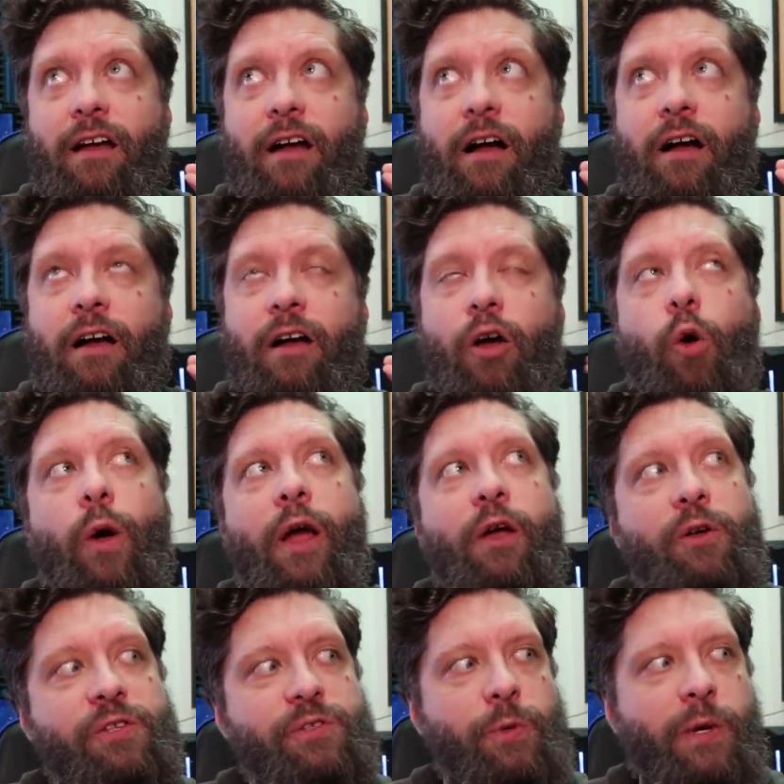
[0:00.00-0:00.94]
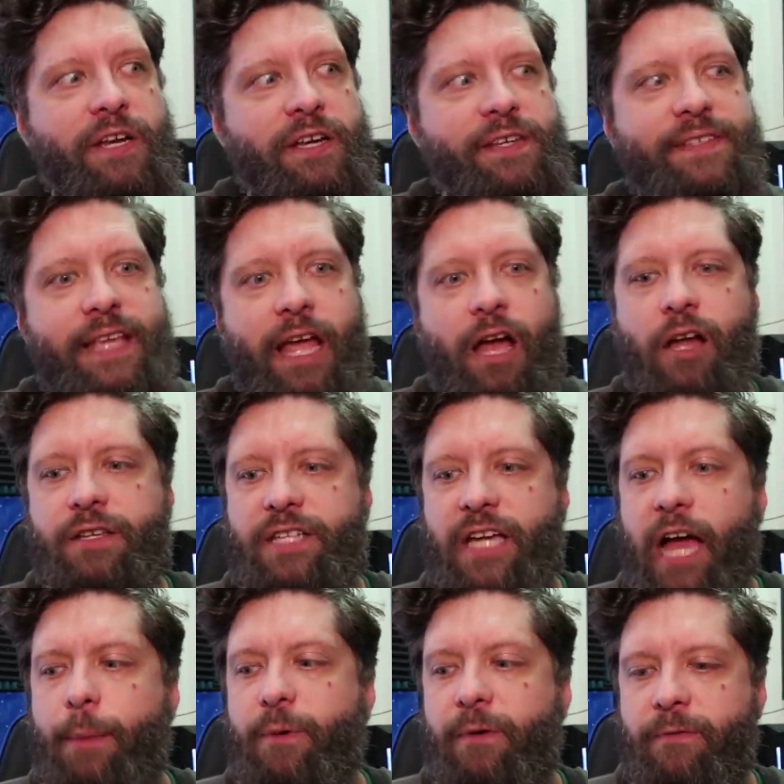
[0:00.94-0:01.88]
uh, oh, I also wanted to say on
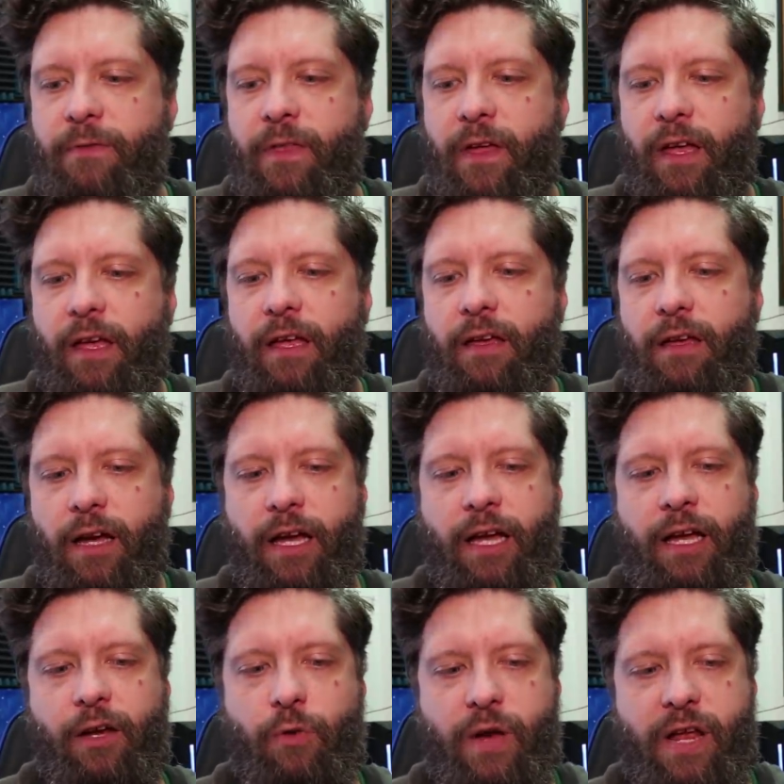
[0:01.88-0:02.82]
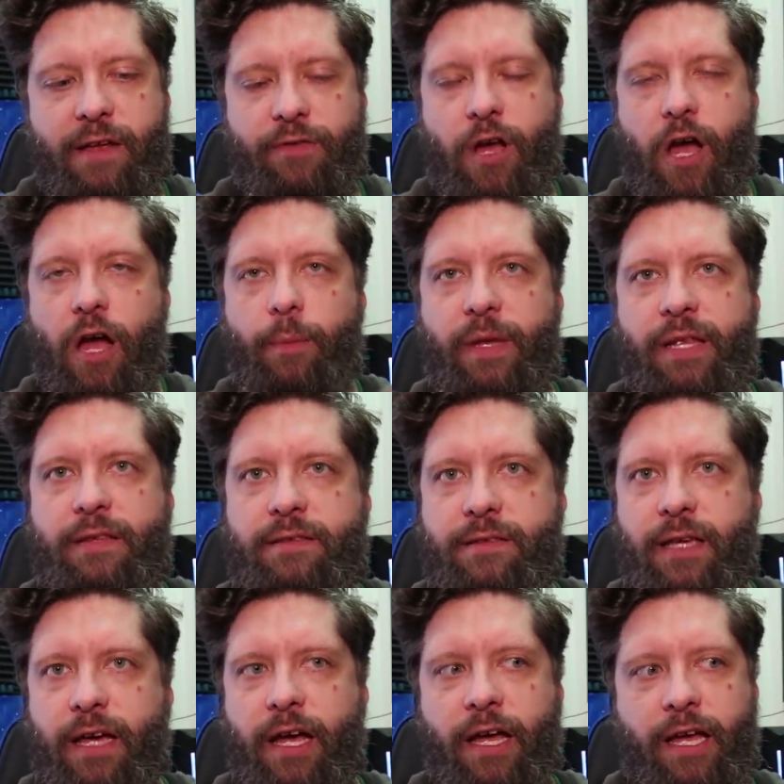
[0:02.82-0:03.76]
top of the uh, Creative
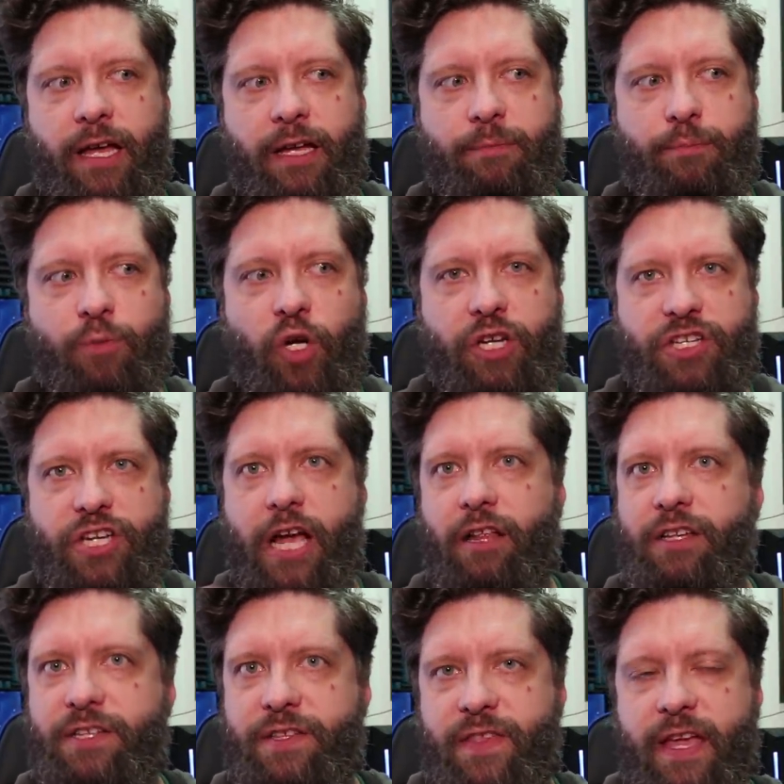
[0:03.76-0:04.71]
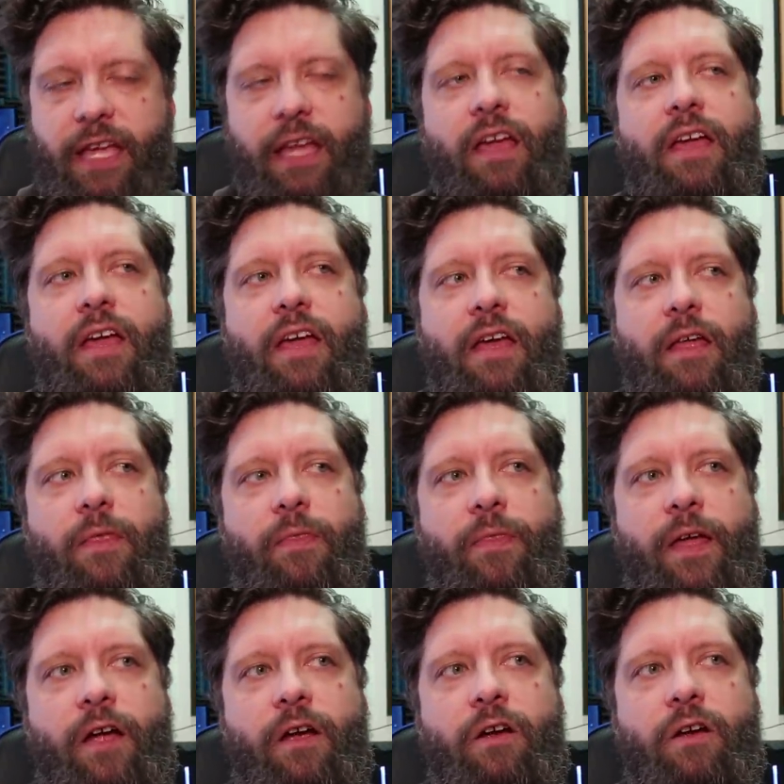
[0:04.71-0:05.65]
Commons uh, book challenge thing,
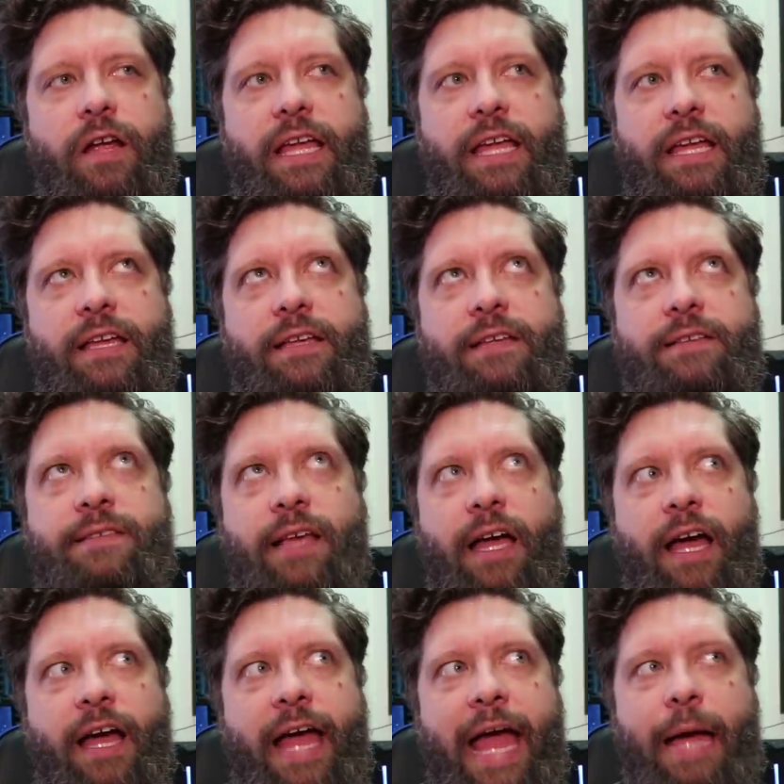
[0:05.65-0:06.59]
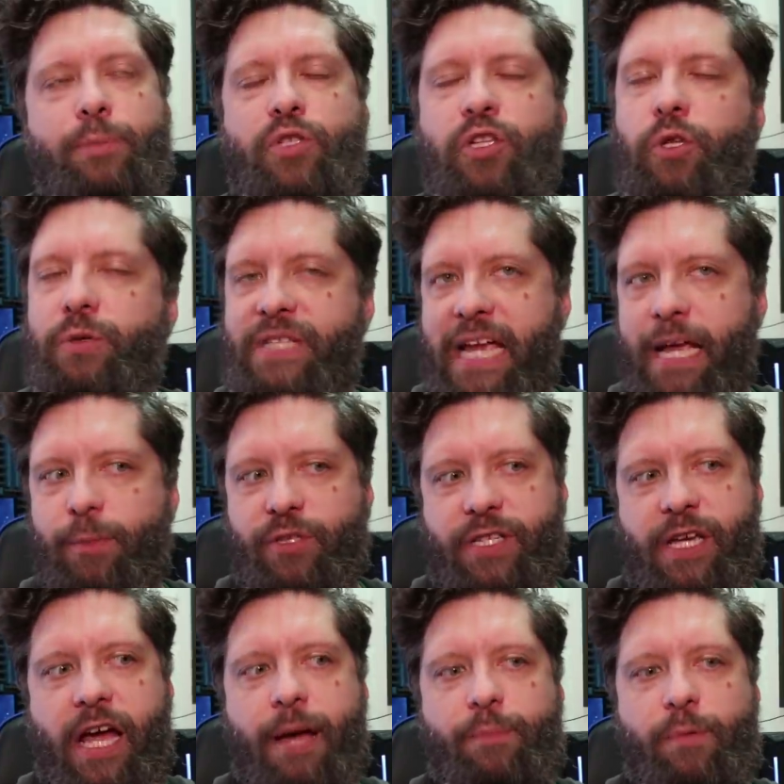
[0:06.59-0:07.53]
there is uh, Absolute
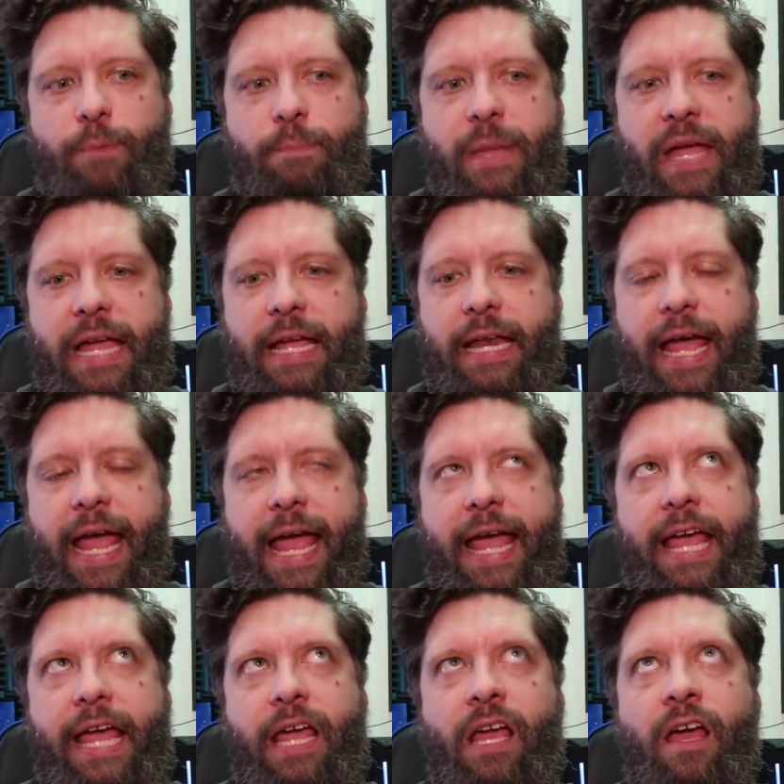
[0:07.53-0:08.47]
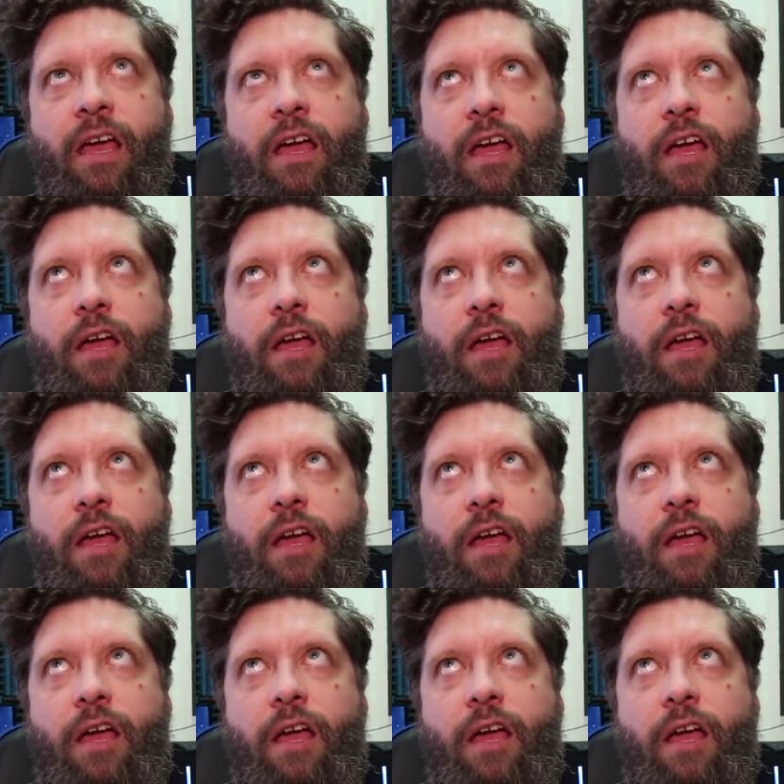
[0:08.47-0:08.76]
Tabletop made a